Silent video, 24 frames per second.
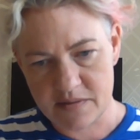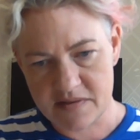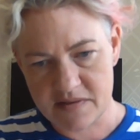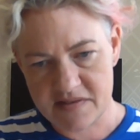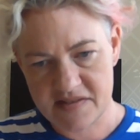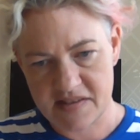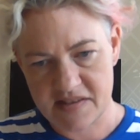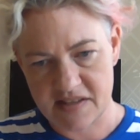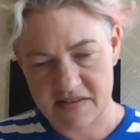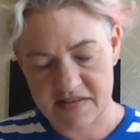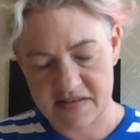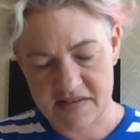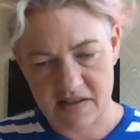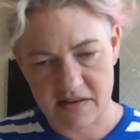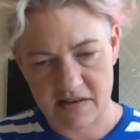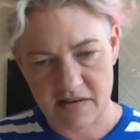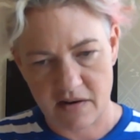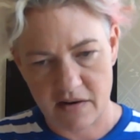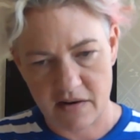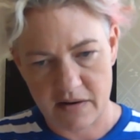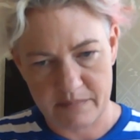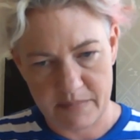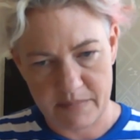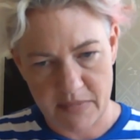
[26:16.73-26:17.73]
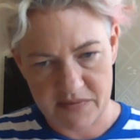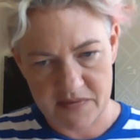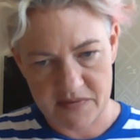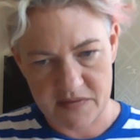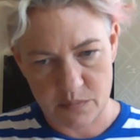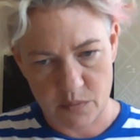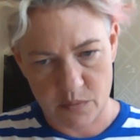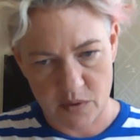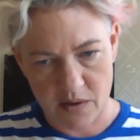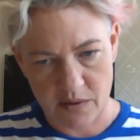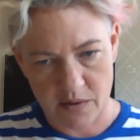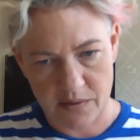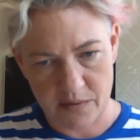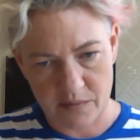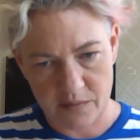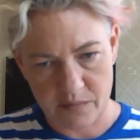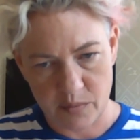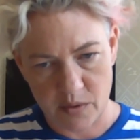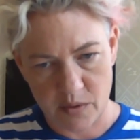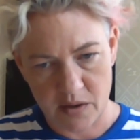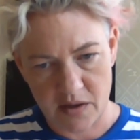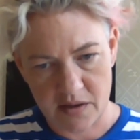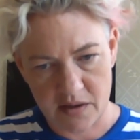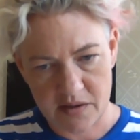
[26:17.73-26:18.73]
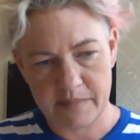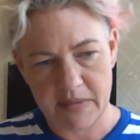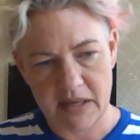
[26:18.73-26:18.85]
6 to 9 months worth of work